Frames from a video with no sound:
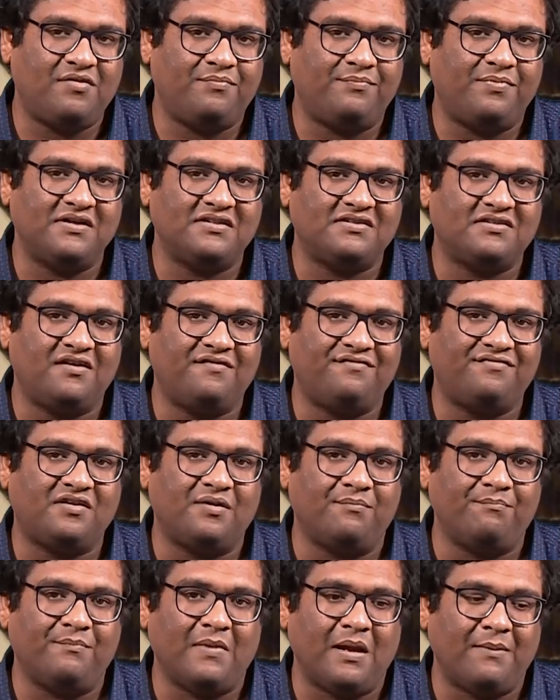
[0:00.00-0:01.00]
preserved the
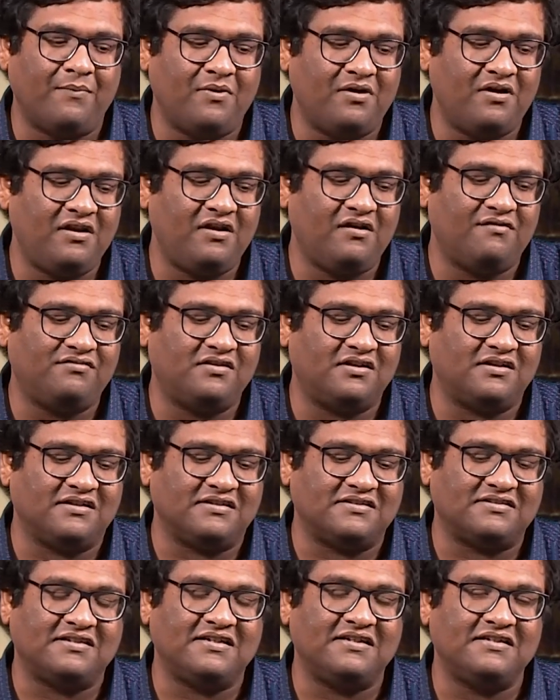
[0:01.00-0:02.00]
memory of the
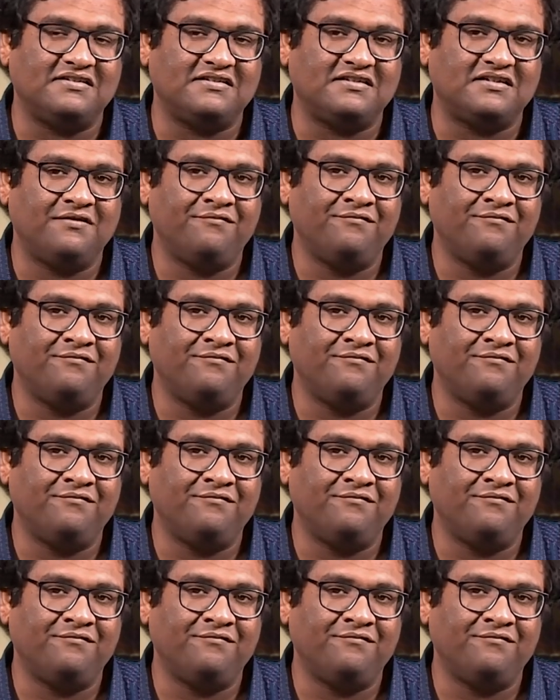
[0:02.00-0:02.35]
deceased